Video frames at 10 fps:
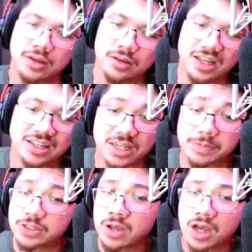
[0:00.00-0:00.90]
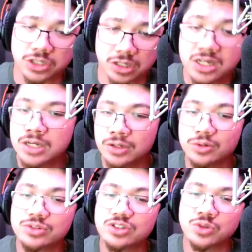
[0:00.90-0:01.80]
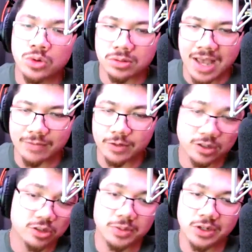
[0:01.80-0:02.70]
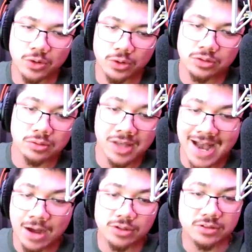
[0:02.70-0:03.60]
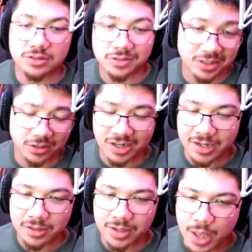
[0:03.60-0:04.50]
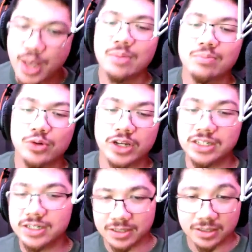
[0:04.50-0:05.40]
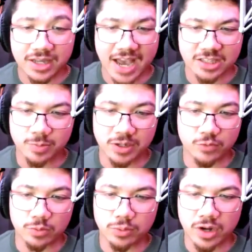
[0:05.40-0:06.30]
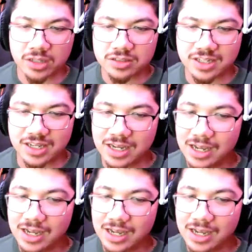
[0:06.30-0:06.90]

Except Sasha, whose snort laughing could be heard loud and clear. Brick, gasping for breath, said,